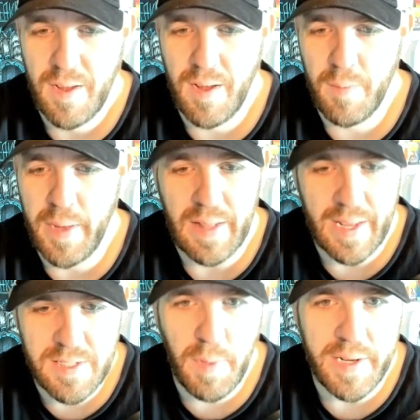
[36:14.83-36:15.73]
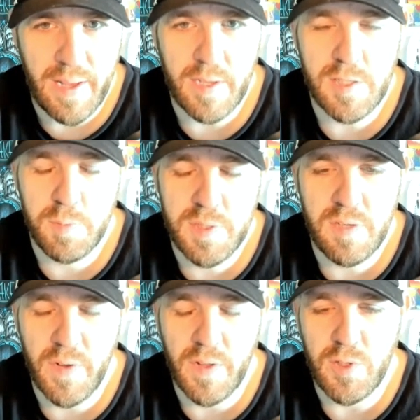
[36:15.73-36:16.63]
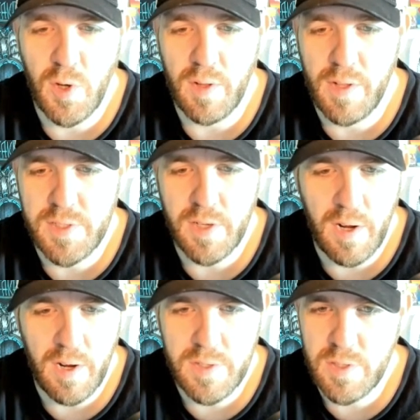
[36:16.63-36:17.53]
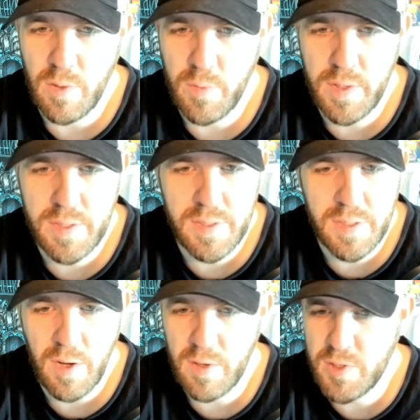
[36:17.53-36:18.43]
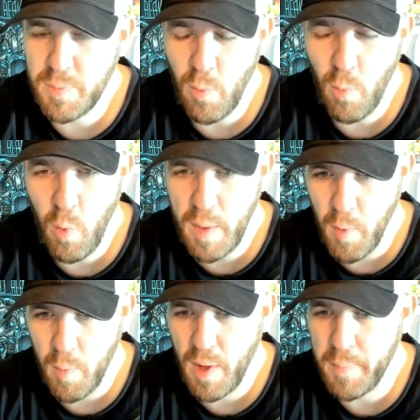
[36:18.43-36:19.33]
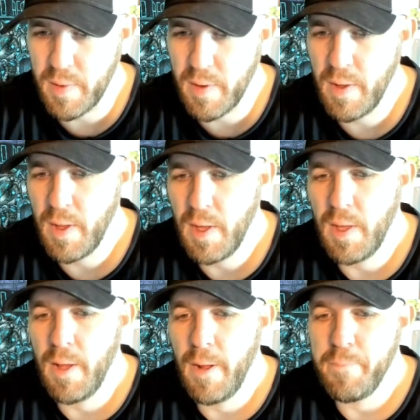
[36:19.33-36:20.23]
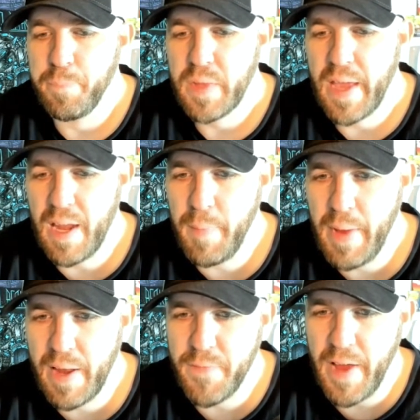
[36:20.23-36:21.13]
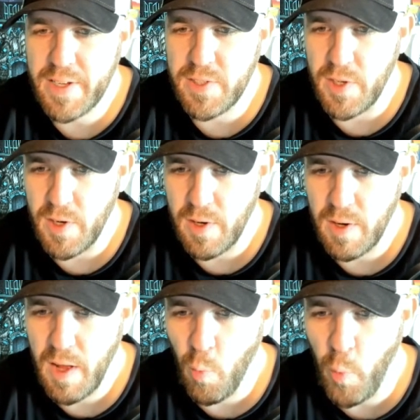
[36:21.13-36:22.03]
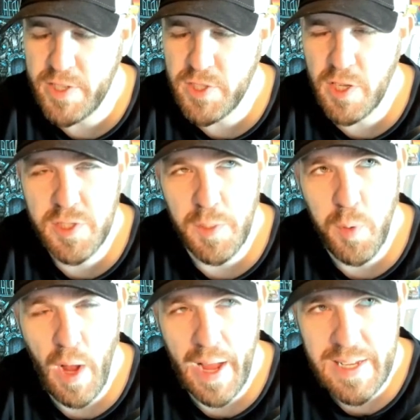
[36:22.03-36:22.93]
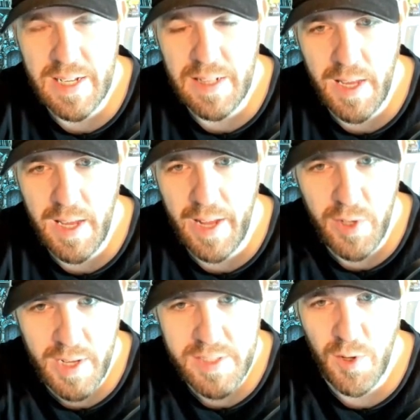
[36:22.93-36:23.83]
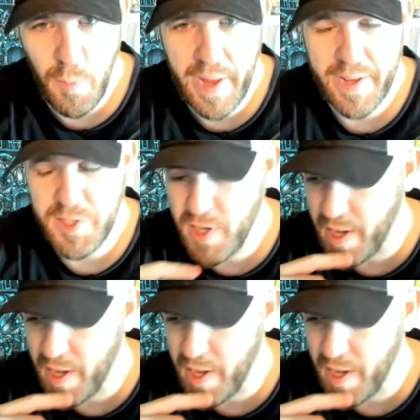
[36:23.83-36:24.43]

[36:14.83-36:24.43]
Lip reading: unless my deck is specifically drawing lots of cards. So this card should be way more popular. Academy Manufactor, which surprisingly, and you guys can go back and